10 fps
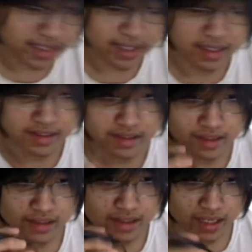that
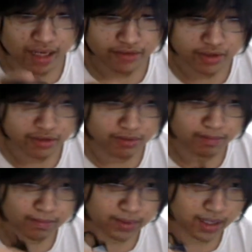if you
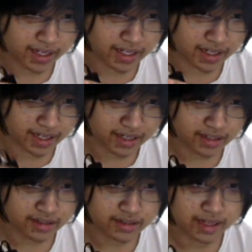plug it in
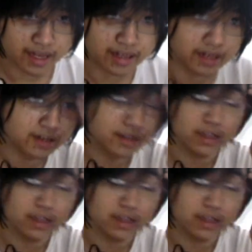here, then